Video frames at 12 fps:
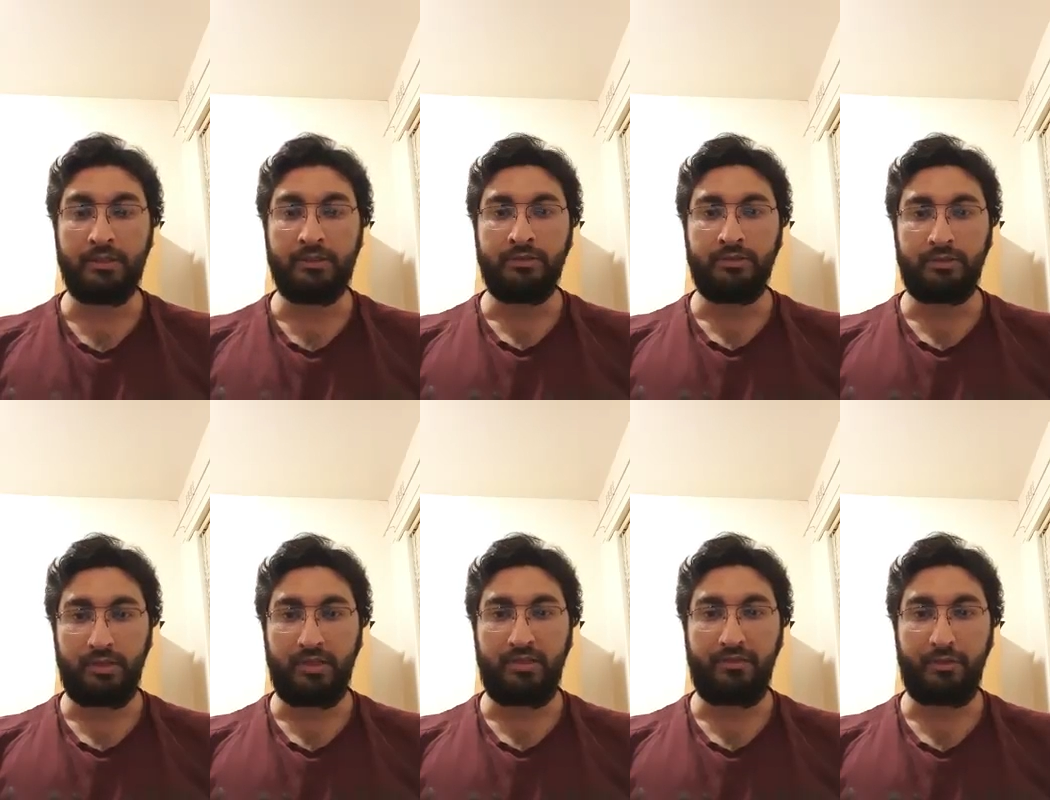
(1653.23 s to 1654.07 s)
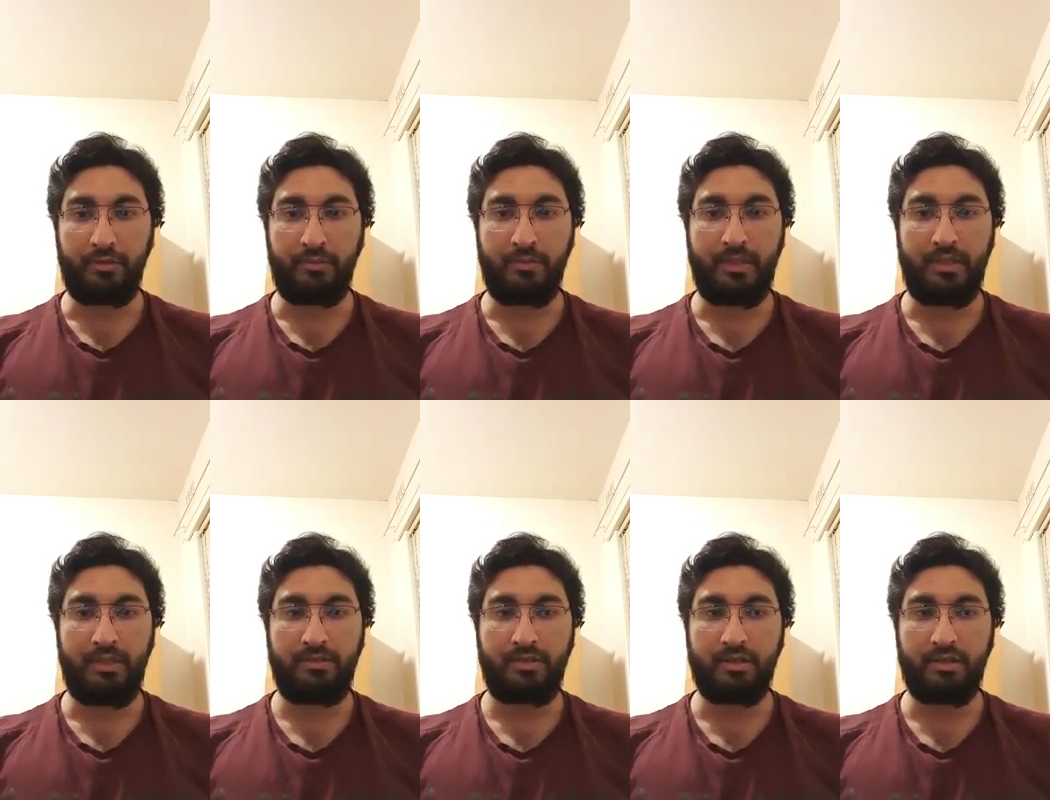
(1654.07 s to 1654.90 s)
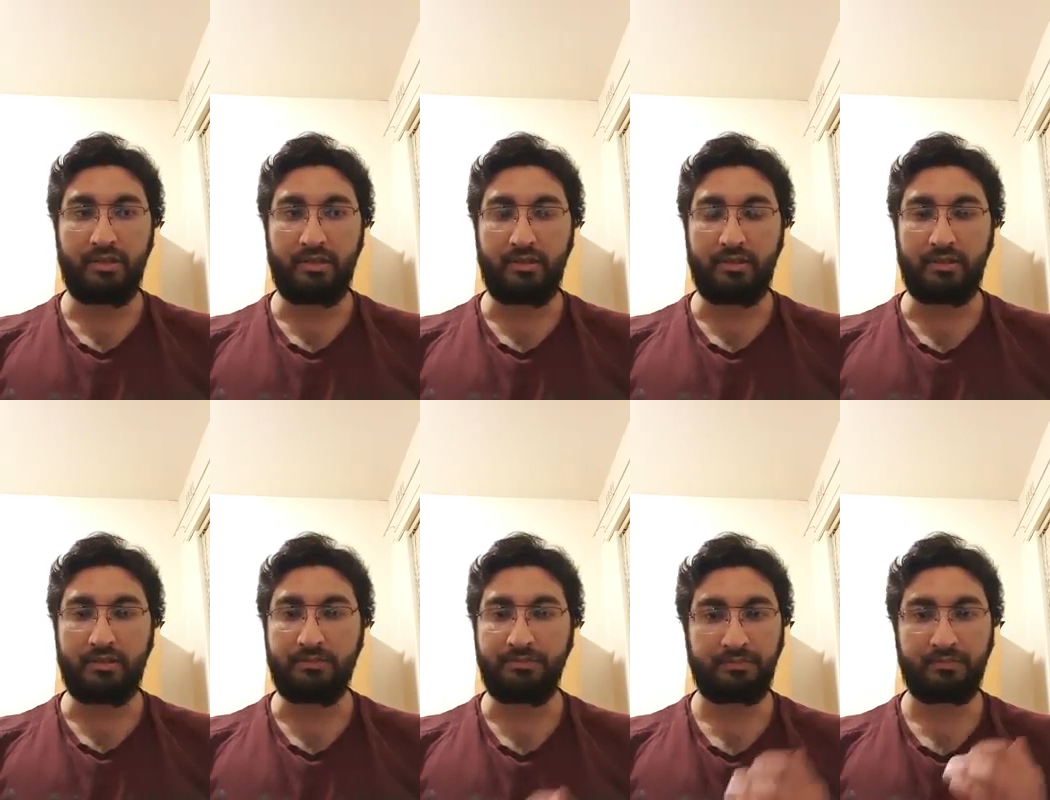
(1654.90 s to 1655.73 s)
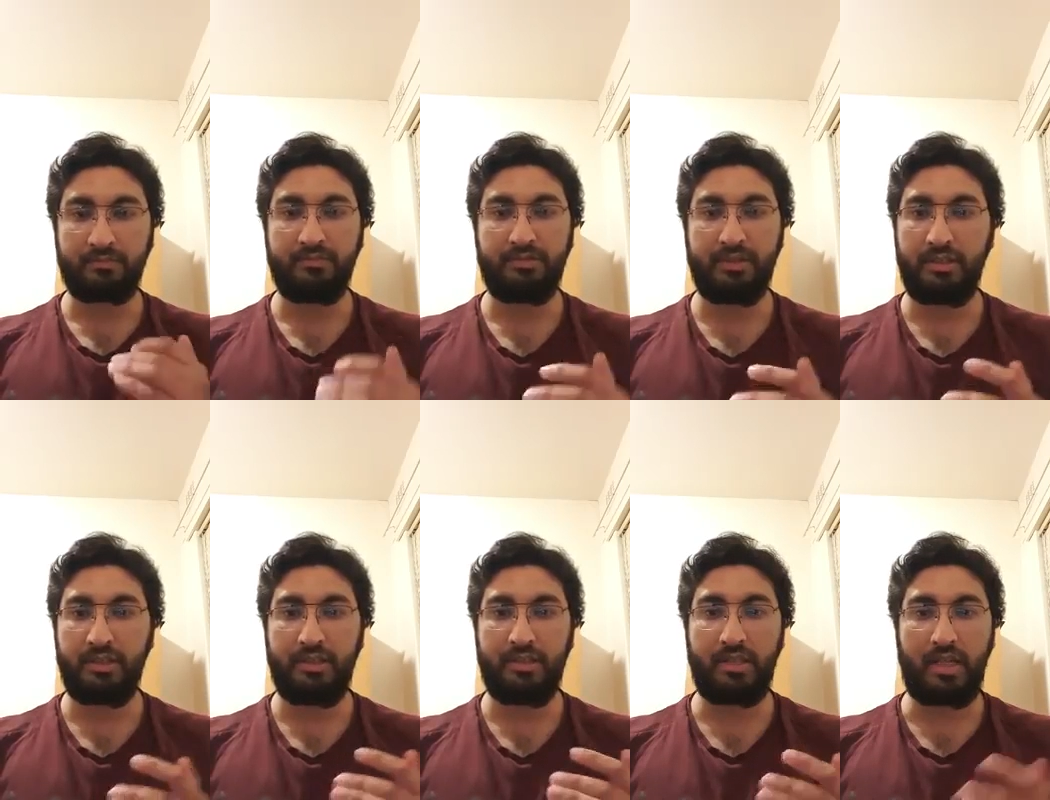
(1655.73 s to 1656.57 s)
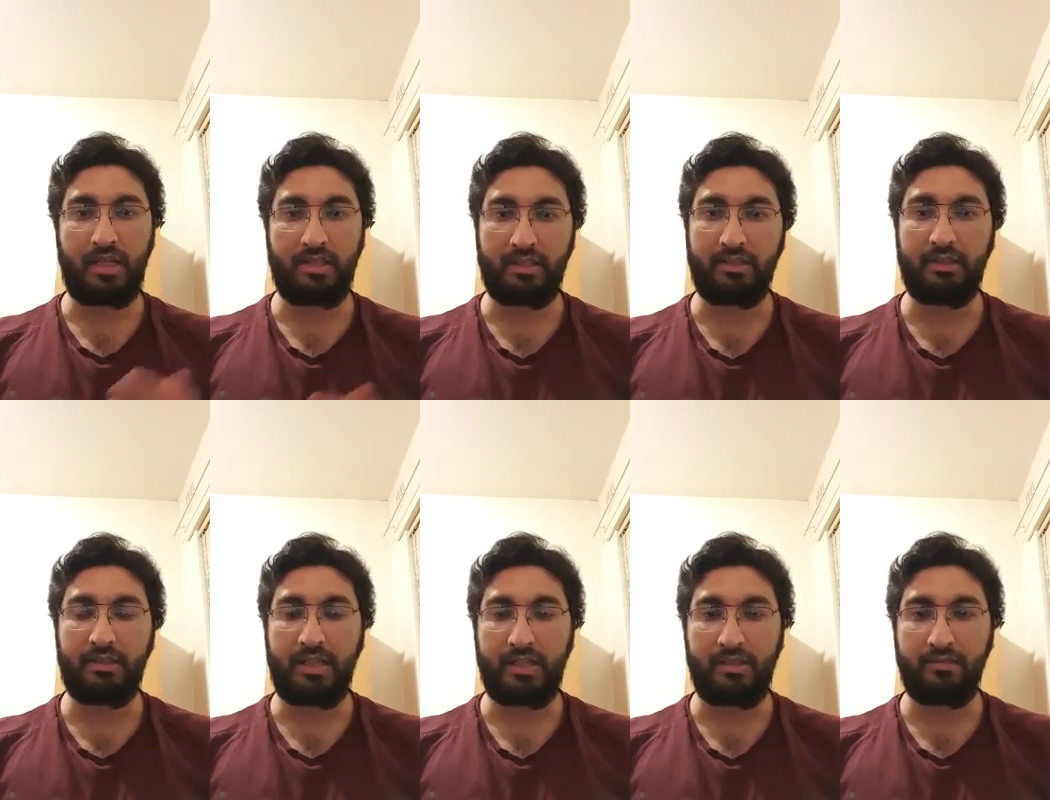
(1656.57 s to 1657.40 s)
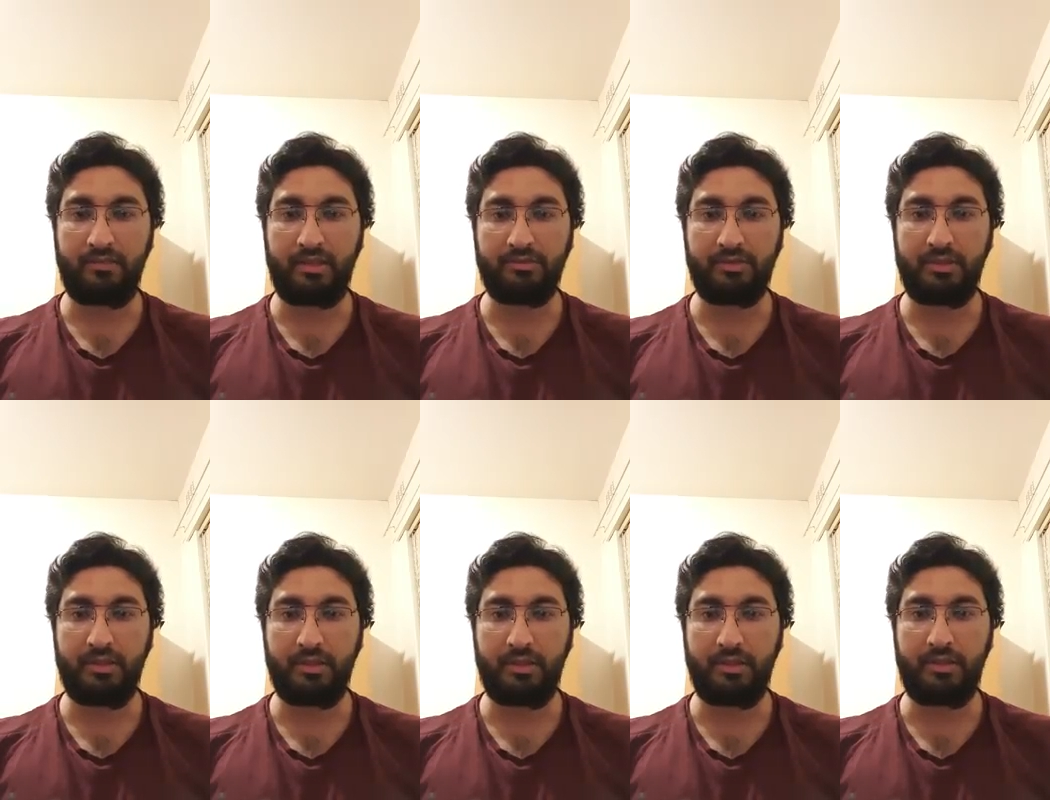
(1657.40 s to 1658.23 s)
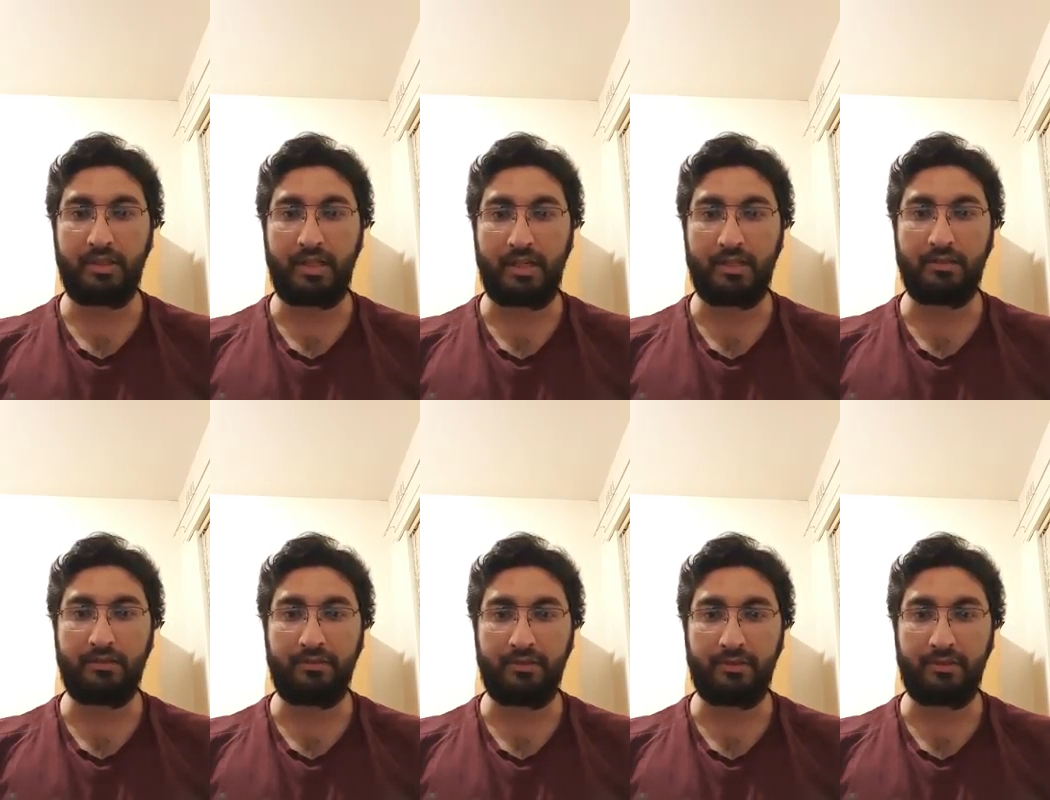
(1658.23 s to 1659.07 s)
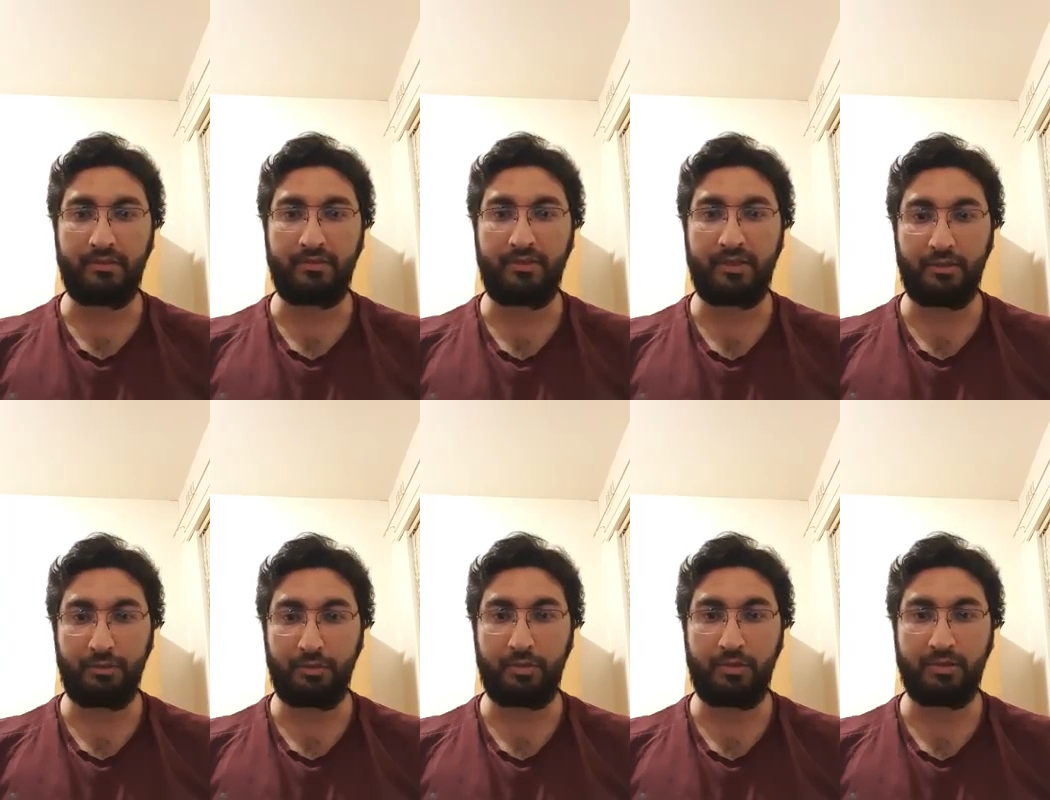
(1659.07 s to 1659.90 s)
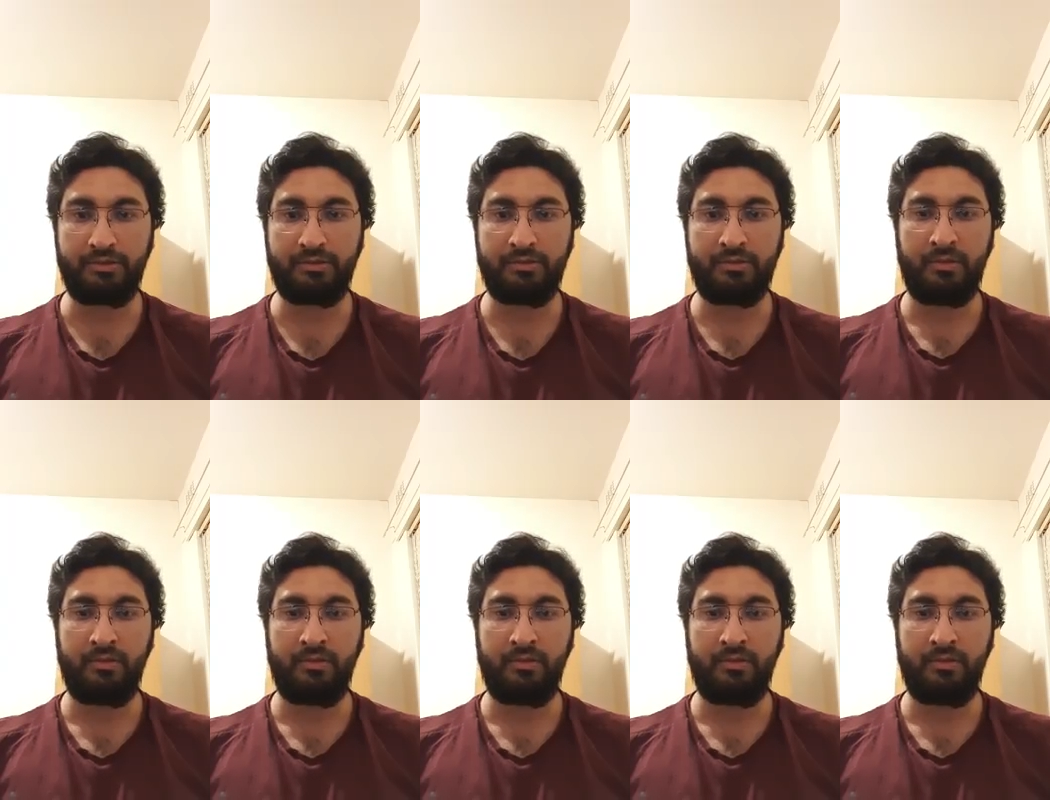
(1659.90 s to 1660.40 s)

So yeah, for me, City, I think attacking wise they really had Ferran Torres